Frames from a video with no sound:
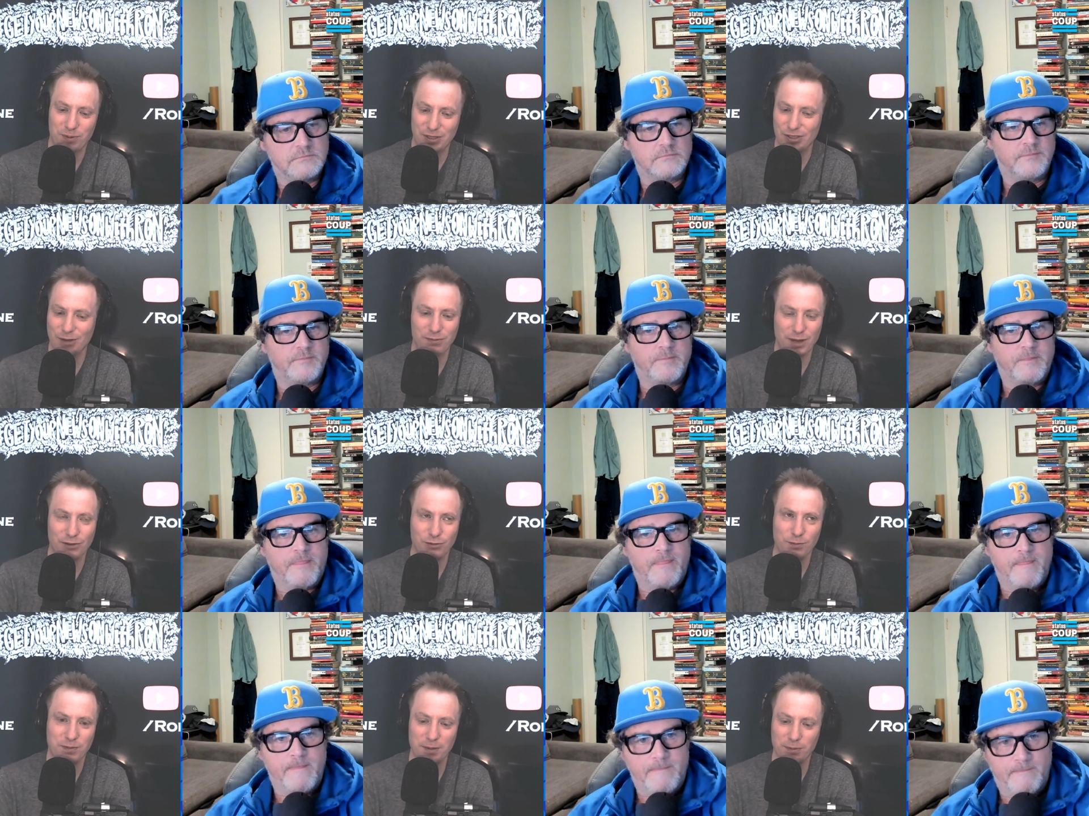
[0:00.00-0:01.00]
Speaker 1: but
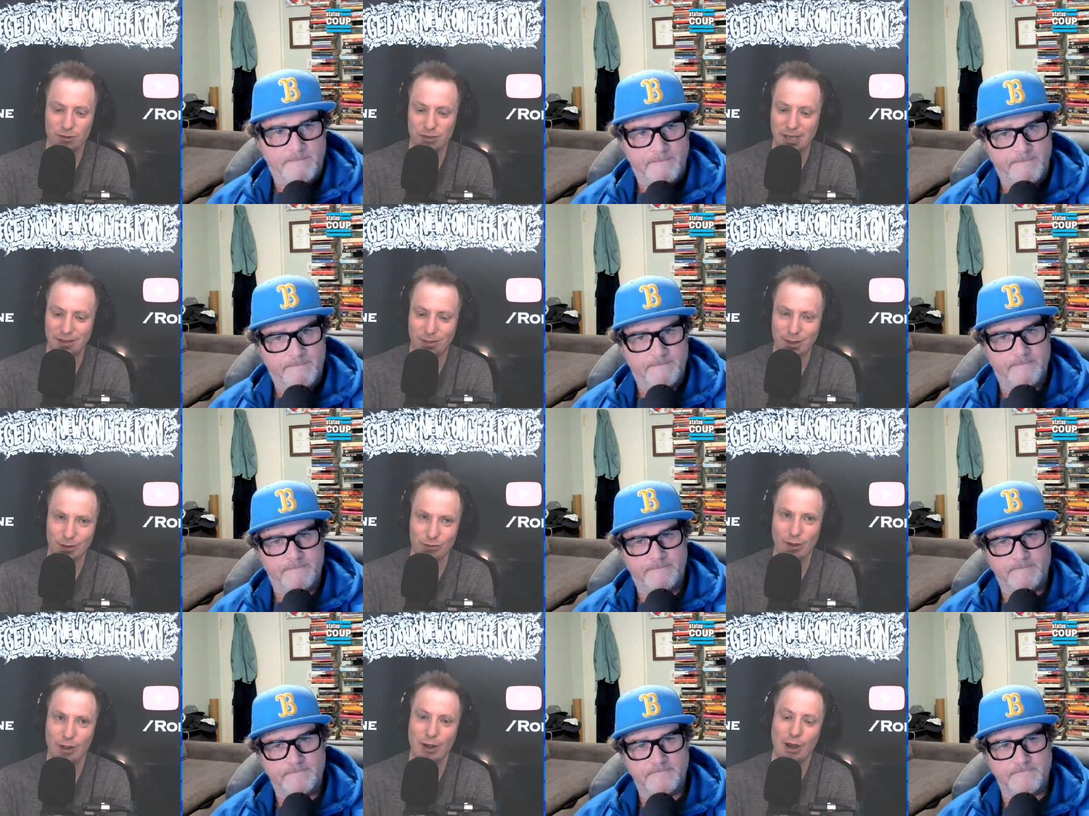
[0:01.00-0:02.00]
sometimes when people say
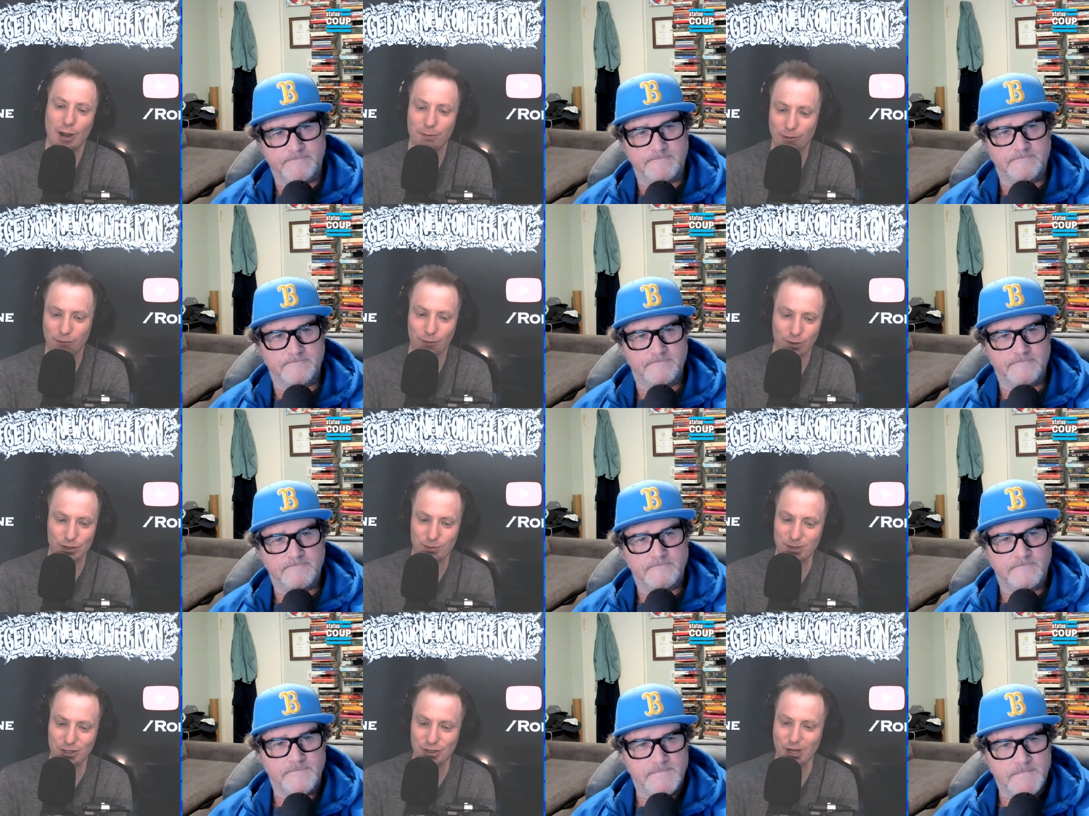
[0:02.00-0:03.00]
things like, I'm a free
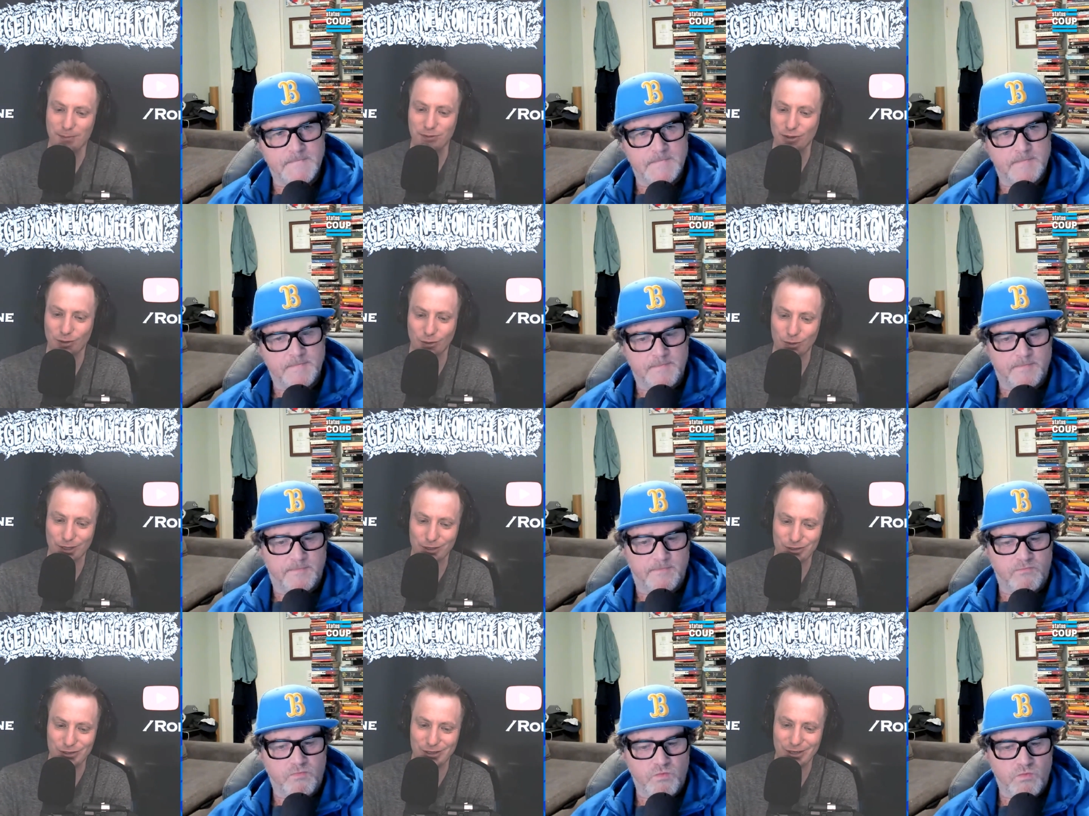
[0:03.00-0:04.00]
speech
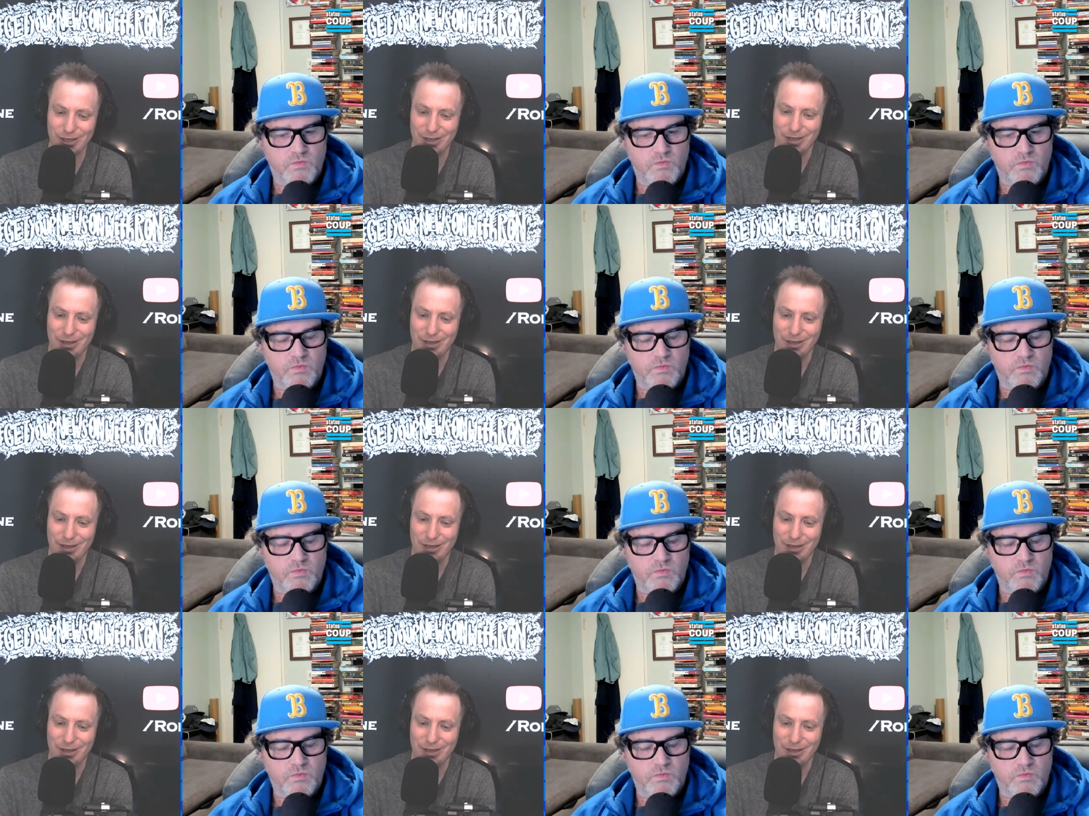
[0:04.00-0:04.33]
absolutist,